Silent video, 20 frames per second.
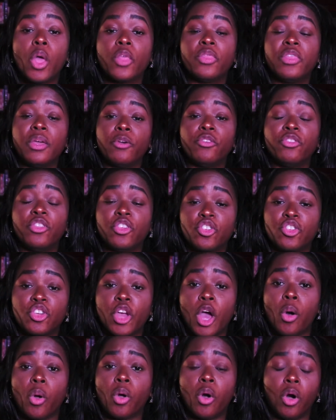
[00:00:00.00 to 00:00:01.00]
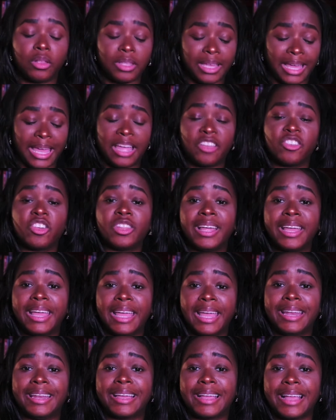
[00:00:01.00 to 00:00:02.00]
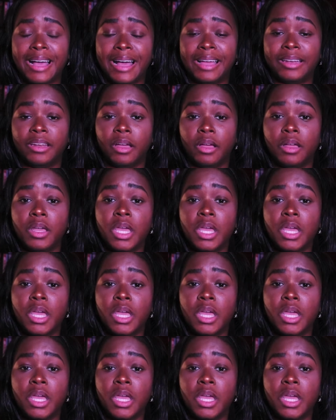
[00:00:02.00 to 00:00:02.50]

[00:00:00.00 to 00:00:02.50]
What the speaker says: There was this show called Angela Anaconda.